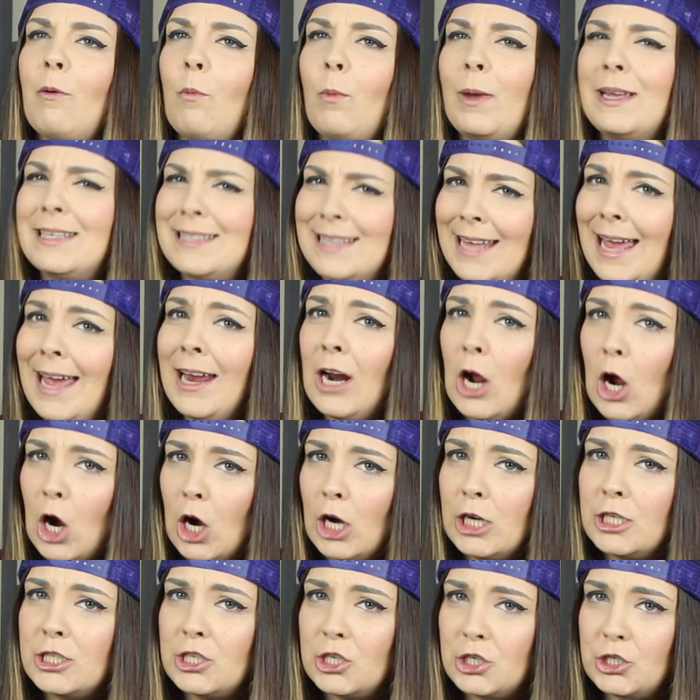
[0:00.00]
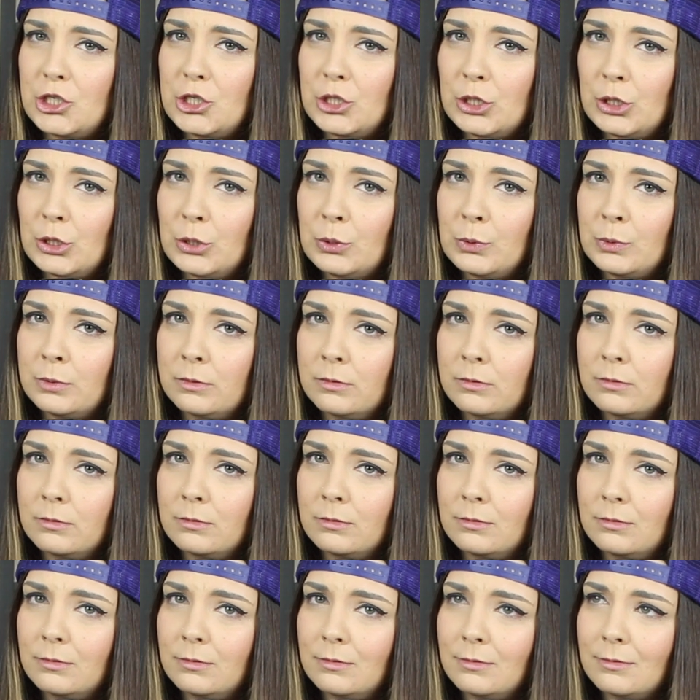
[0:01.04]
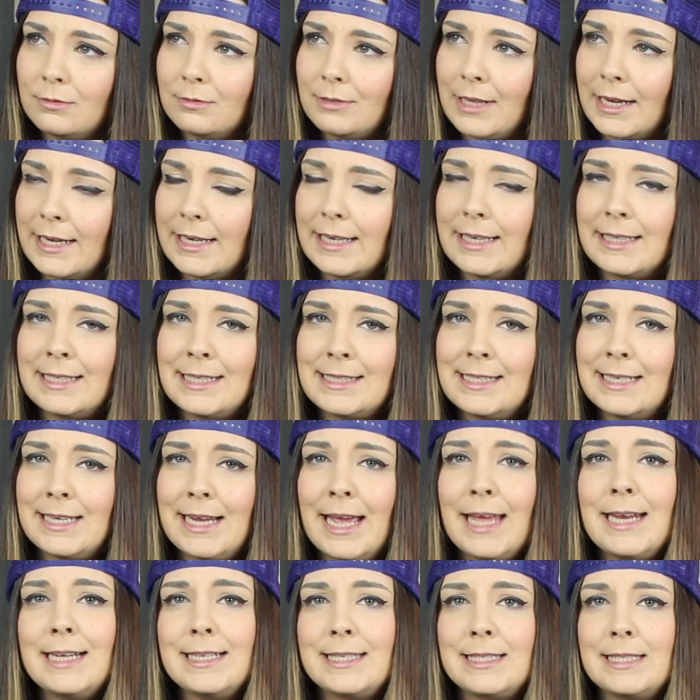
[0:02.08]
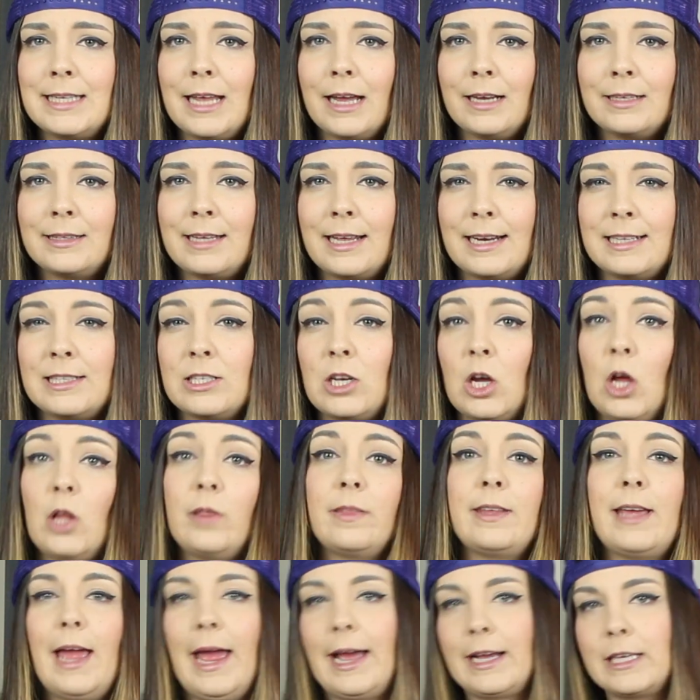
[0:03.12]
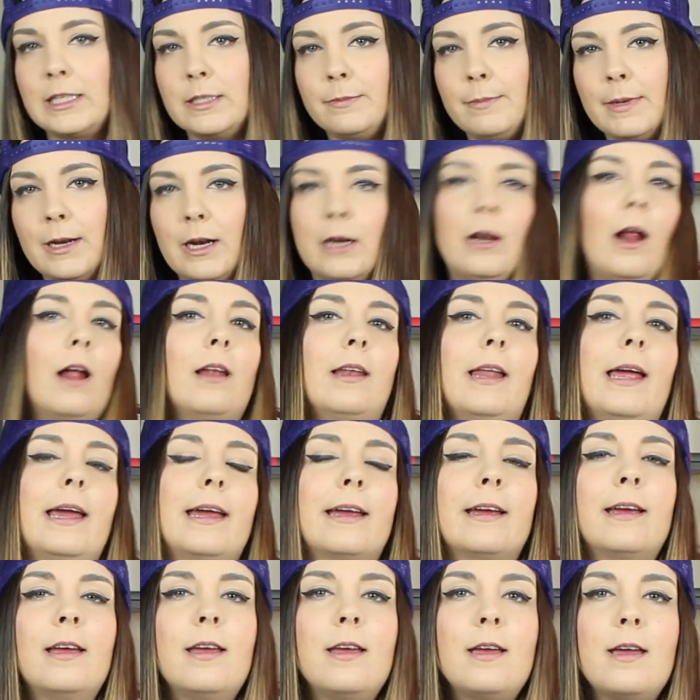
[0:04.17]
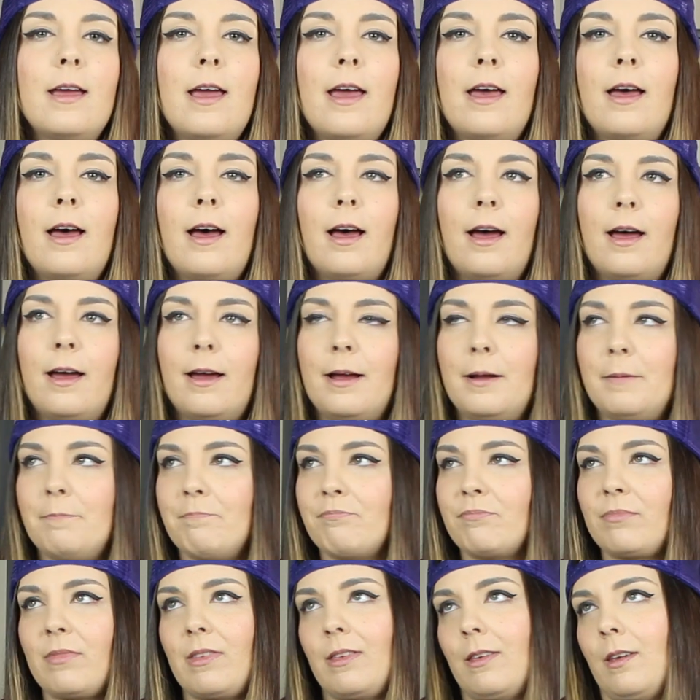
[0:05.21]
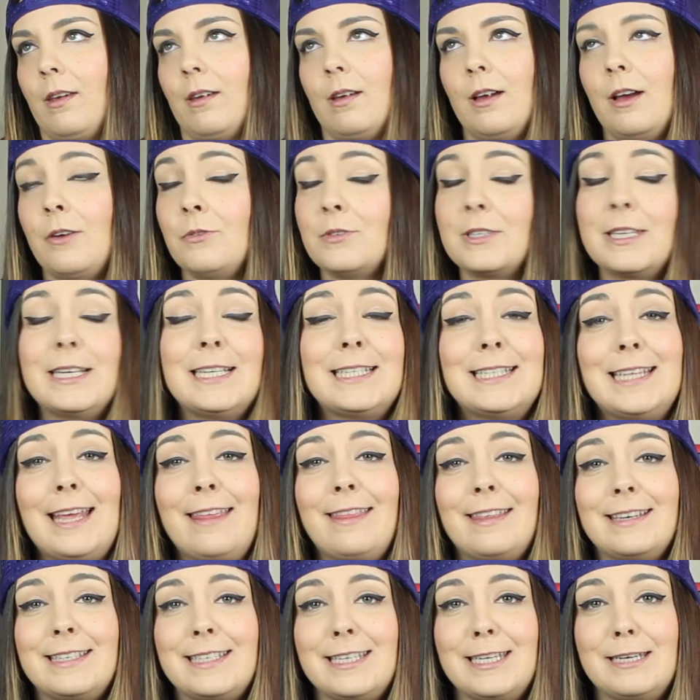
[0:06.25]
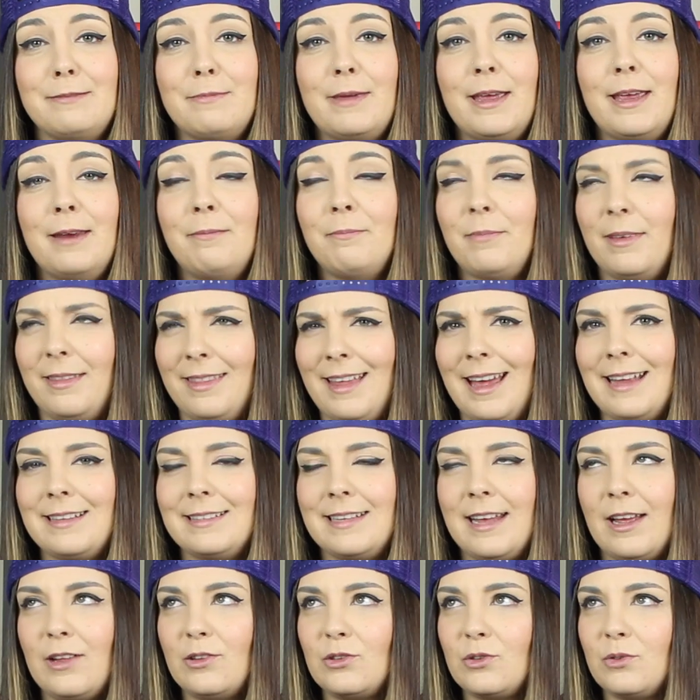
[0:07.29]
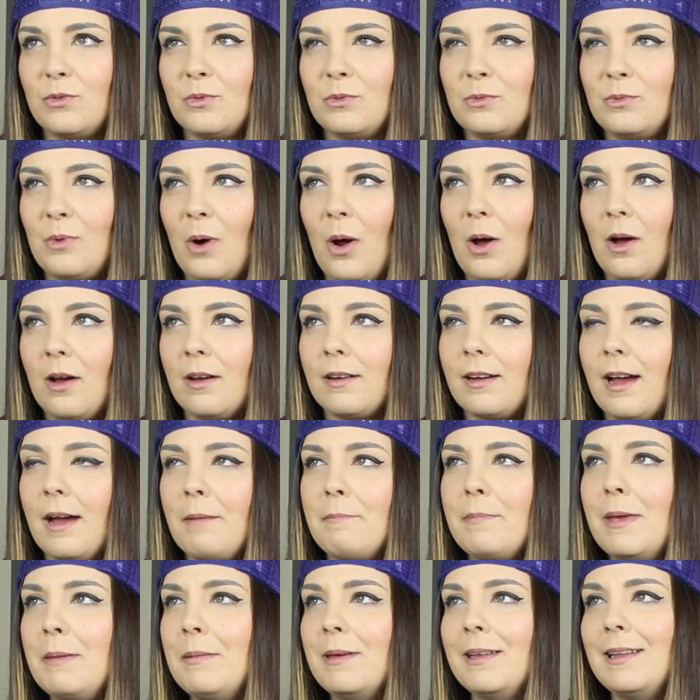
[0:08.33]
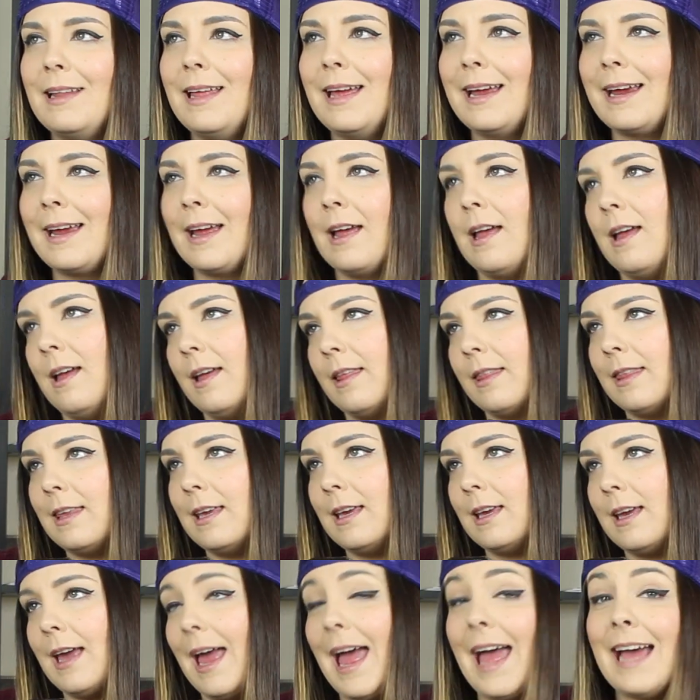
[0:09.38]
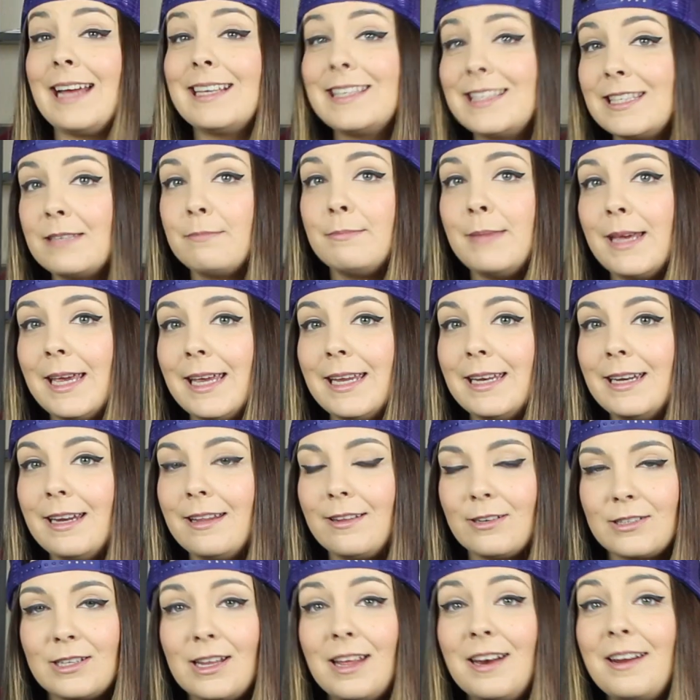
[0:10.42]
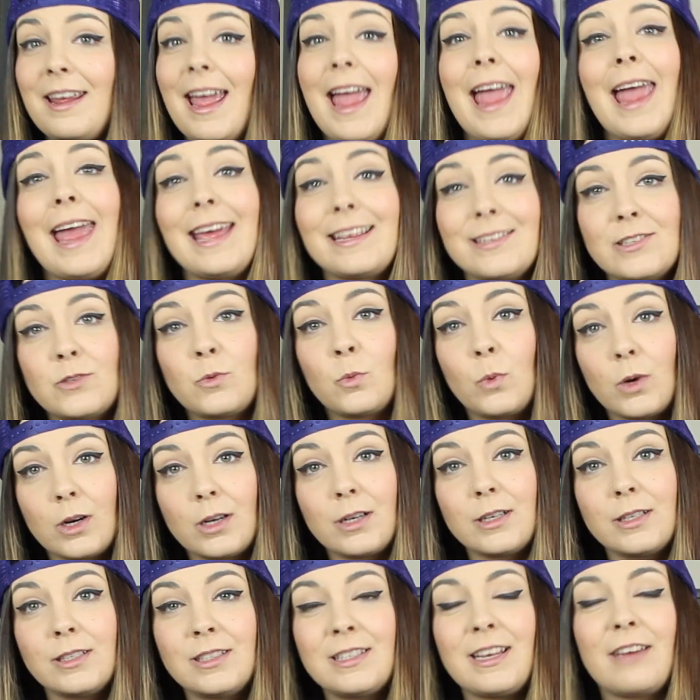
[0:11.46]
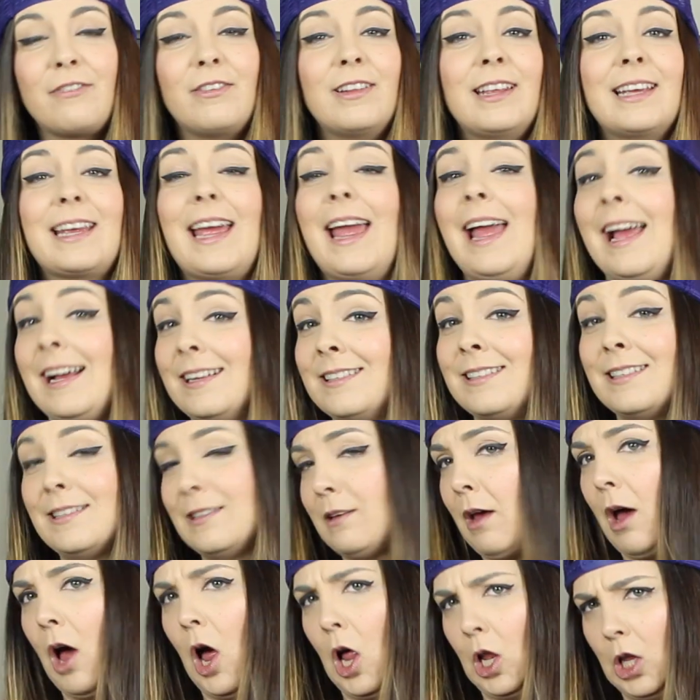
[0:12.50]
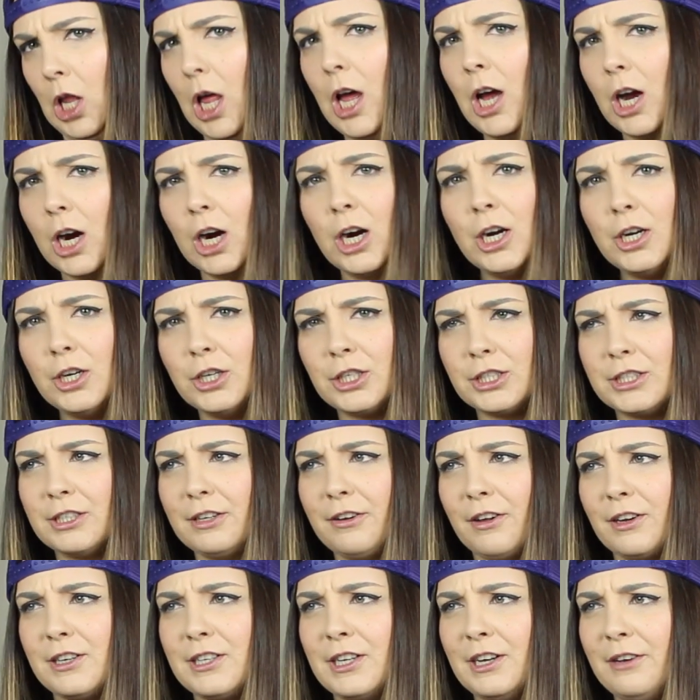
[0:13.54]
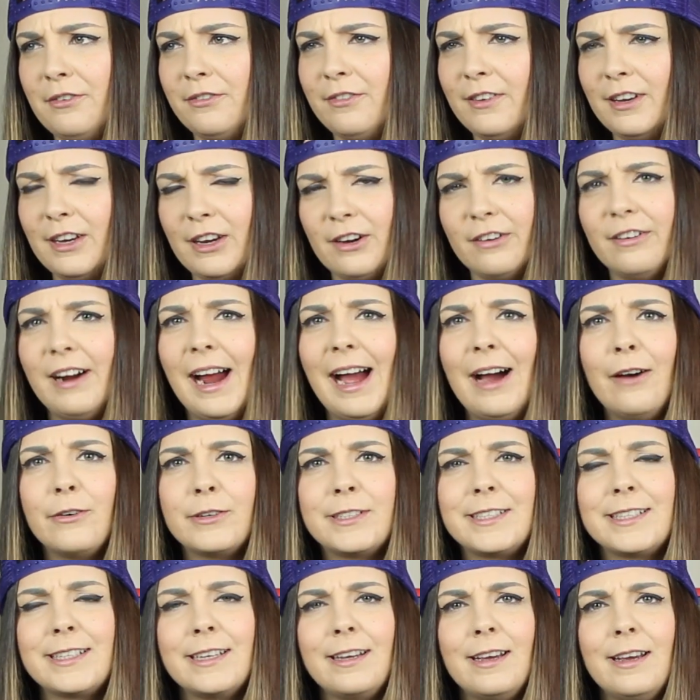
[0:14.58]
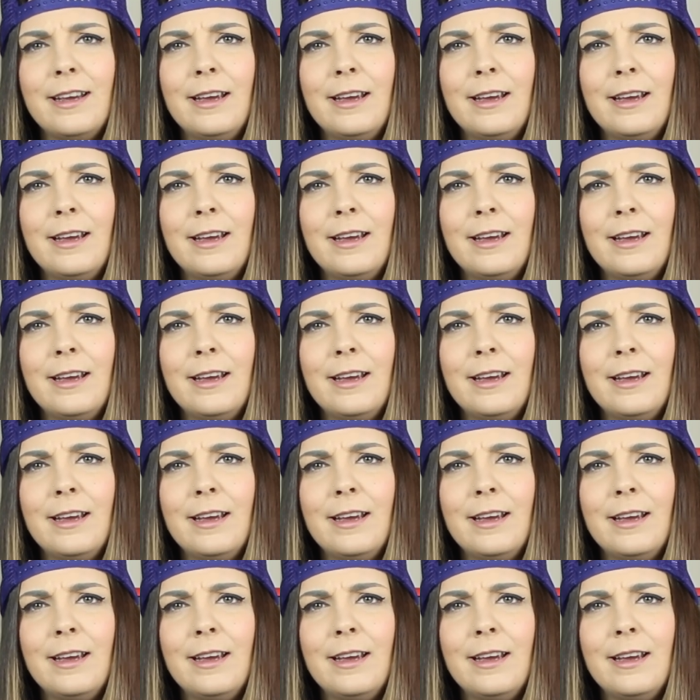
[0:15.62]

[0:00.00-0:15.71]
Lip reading: Is that hard to do? Like, does it kind of suck that it's called the X-Men and not like, I was going to say the Demon, but that sounds wrong. Maybe like the S-Men. There's a lot of S words. I feel like X is a lot harder to figure out.